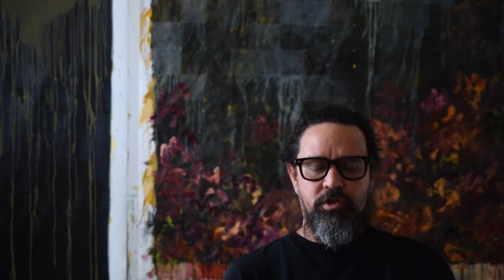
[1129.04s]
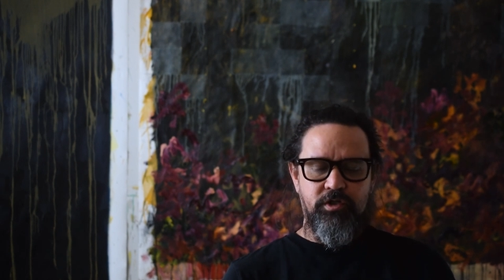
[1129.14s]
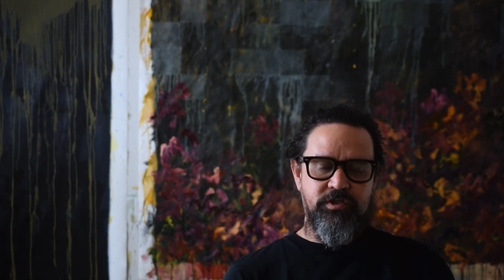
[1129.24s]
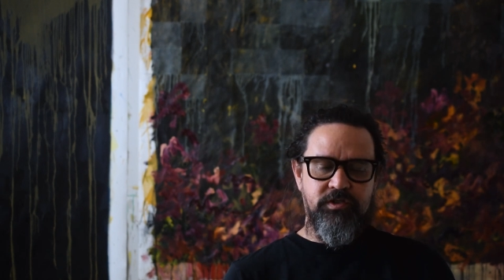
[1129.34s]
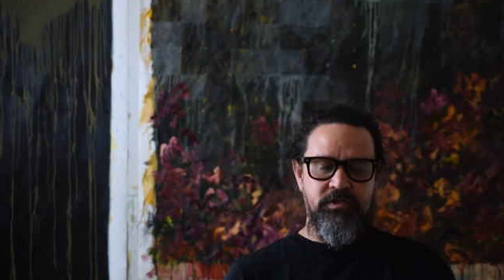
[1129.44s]

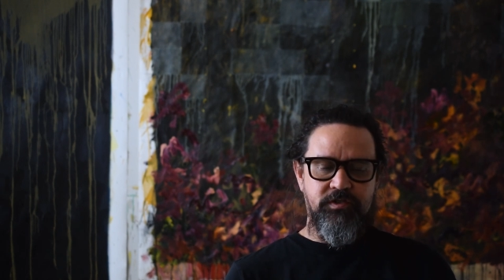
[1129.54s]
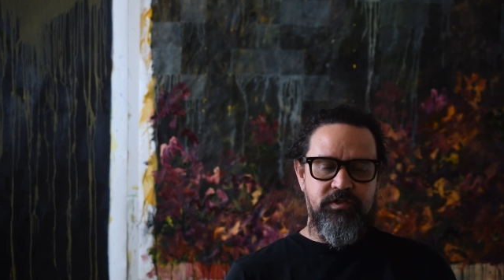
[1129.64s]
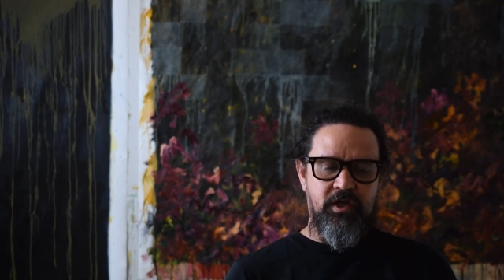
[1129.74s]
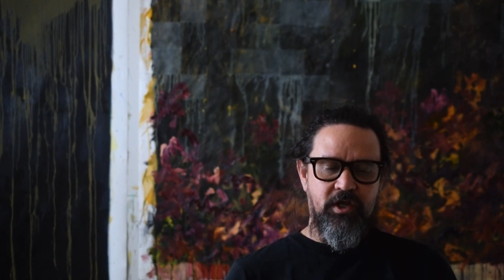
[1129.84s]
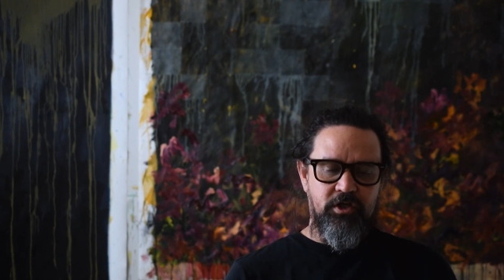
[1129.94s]
This is
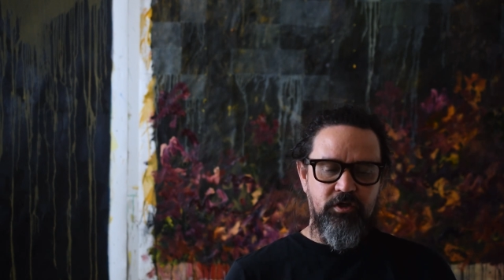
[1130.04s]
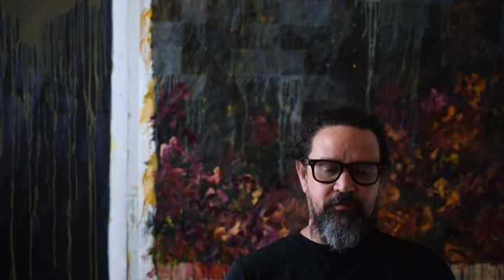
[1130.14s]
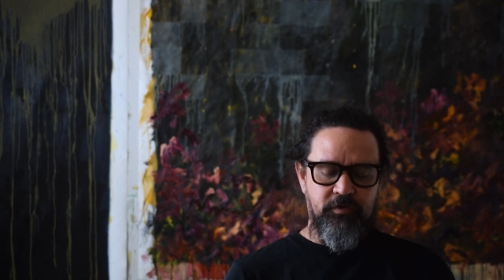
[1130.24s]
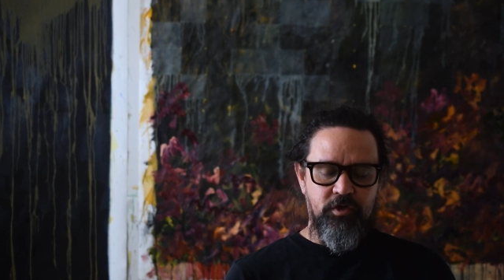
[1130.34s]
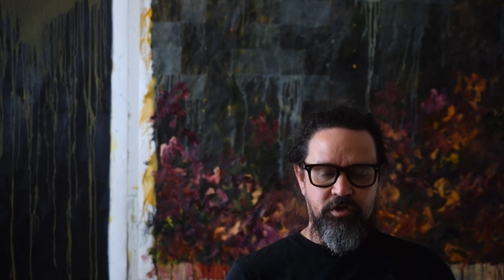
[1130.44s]

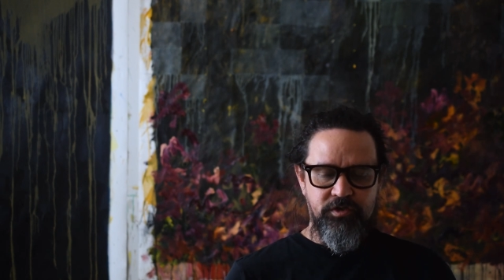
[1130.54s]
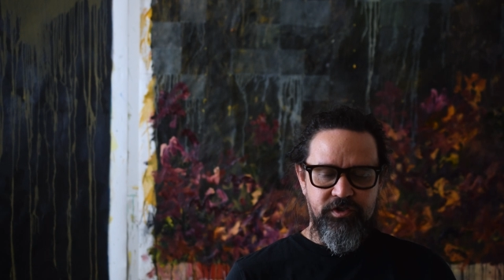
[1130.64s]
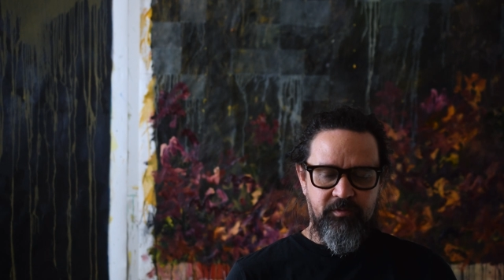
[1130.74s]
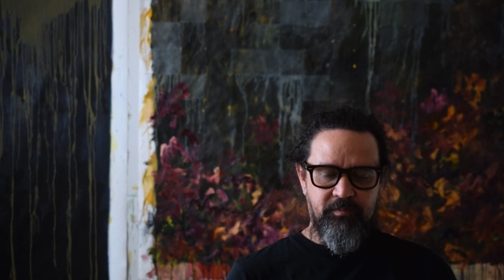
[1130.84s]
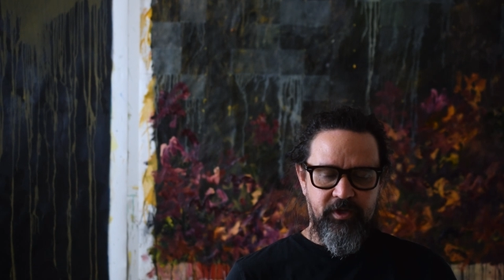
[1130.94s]
Clifford
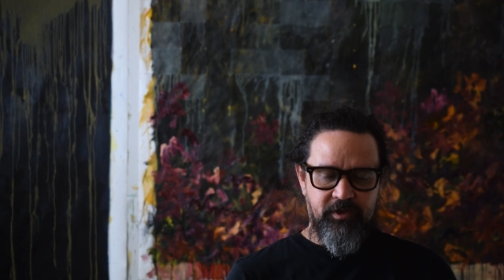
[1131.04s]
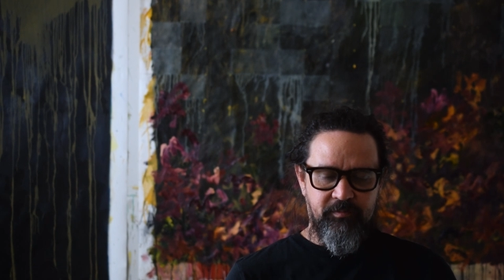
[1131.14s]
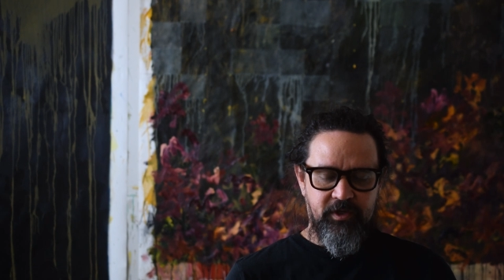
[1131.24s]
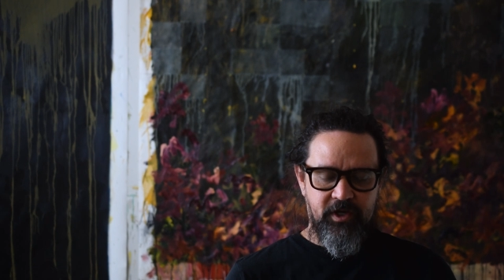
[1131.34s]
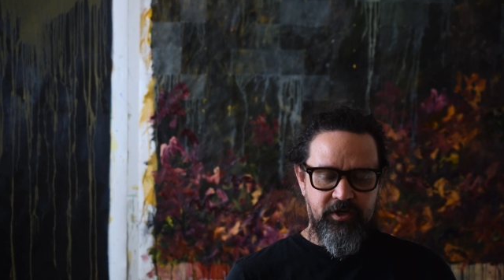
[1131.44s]
Curzon playing
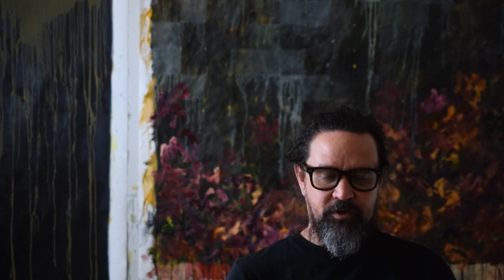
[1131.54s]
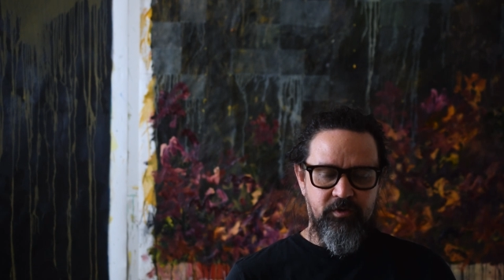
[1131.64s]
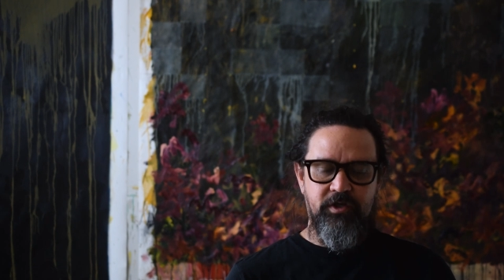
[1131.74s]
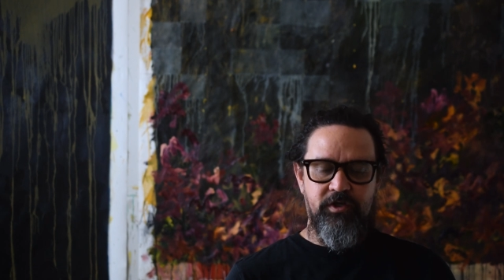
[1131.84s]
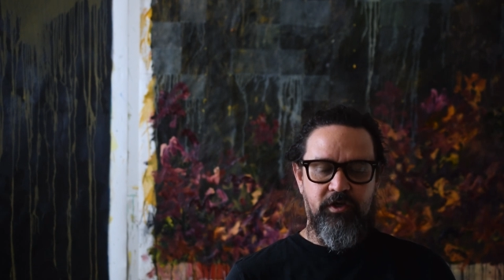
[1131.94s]
piano,
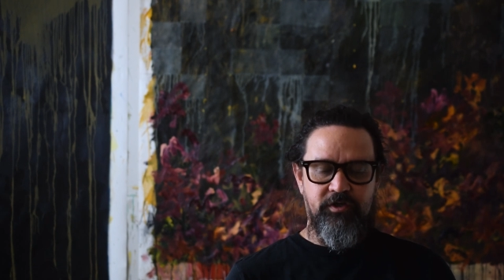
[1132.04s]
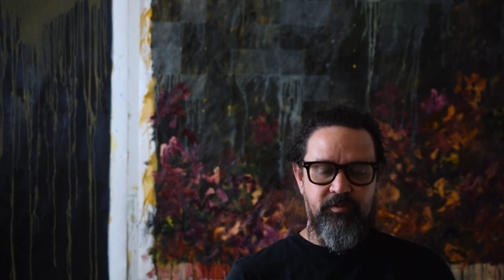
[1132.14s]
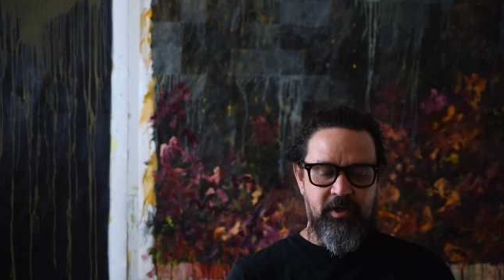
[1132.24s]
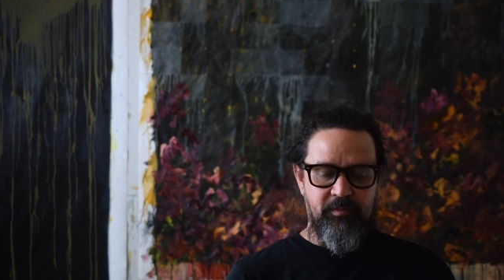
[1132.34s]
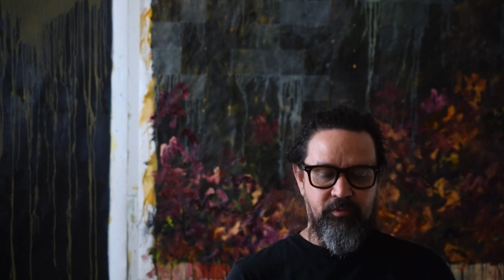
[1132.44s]
conducted
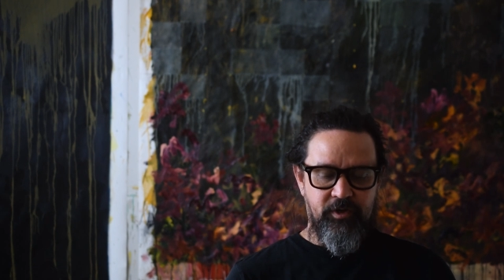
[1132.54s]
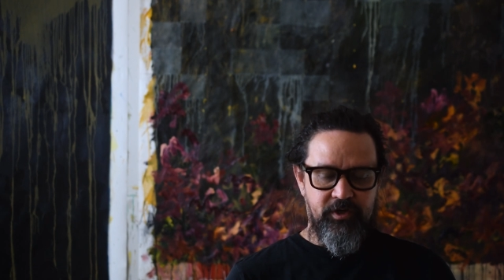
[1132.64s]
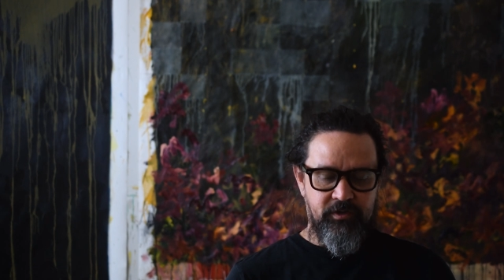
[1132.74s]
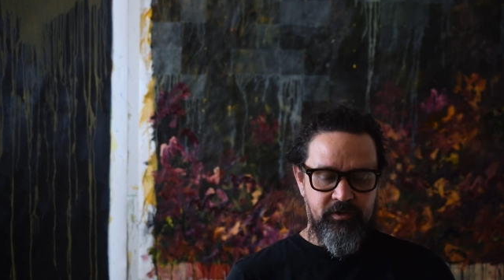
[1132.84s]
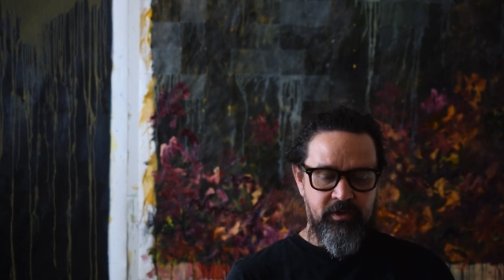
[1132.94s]
by
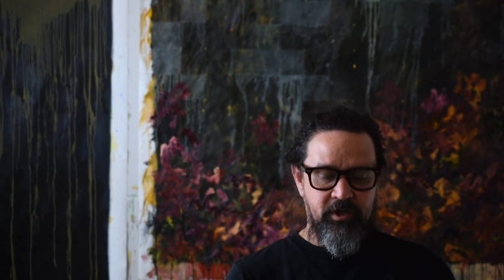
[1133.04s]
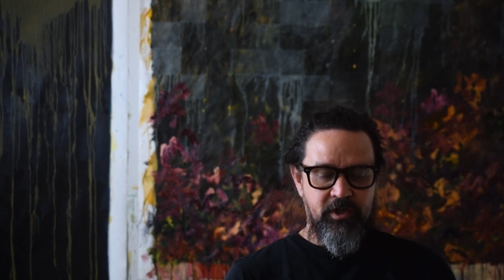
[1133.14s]
Britten.